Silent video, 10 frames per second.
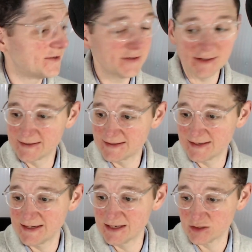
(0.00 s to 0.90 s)
you can
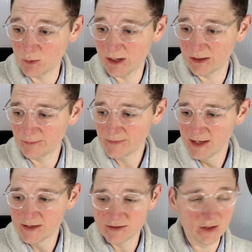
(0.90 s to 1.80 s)
see as well.
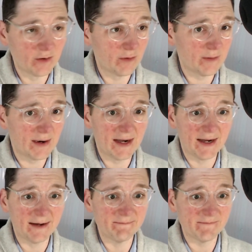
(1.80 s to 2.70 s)
So
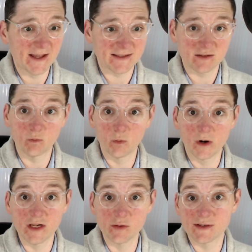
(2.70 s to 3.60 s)
that's
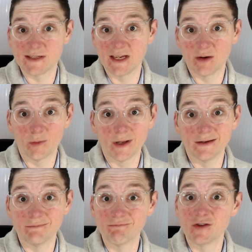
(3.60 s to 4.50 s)
what you were seeing
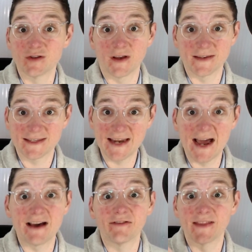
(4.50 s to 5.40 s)
when you saw the
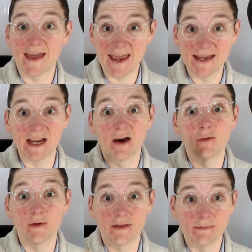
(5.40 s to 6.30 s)
staff and the
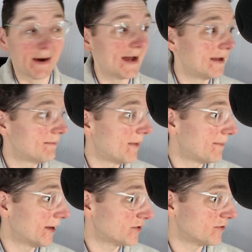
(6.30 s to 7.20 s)
handout with my
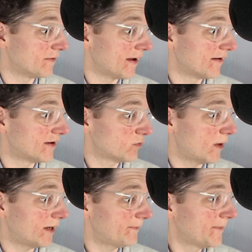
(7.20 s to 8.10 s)
picture there as
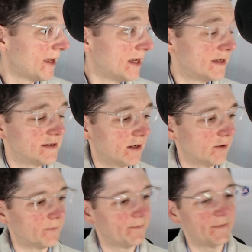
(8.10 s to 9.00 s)
well.
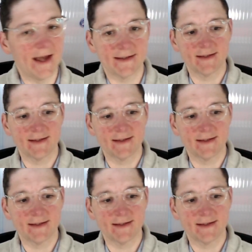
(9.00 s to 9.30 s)
So that's